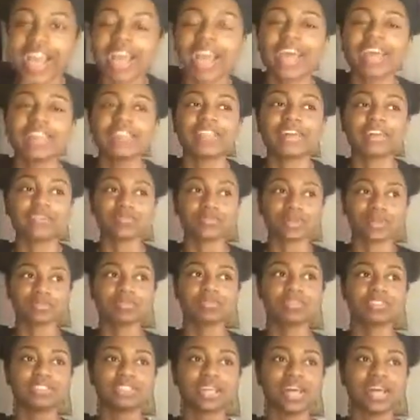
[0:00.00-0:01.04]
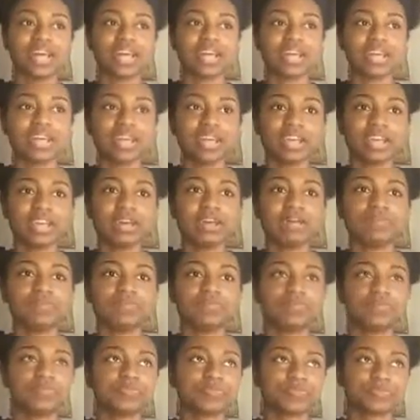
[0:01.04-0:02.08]
and that's where I was at.
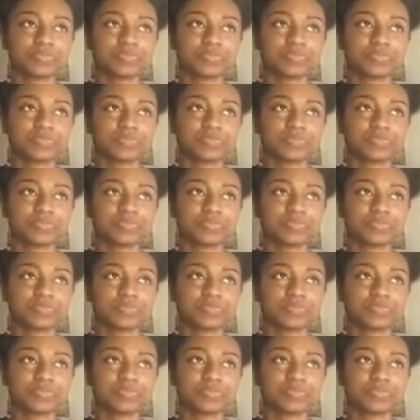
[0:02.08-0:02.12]
And